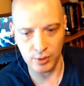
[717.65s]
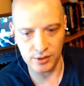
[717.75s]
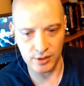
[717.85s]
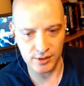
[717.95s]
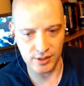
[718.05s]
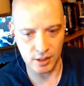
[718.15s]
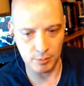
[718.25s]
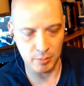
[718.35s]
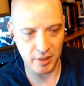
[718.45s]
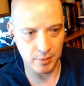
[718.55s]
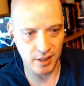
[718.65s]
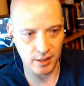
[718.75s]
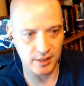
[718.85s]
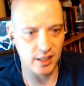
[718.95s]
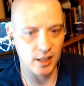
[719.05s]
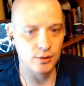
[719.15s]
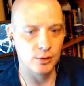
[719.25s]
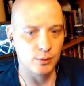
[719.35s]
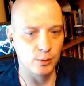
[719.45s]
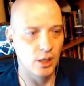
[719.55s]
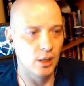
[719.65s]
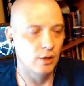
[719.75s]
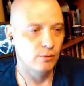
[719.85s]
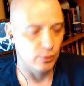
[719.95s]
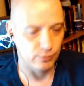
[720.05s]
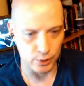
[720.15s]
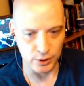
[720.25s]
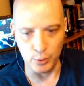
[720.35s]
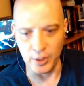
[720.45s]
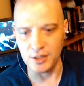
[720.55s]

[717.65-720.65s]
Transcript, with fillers: He recently set up a PayPal account to for, for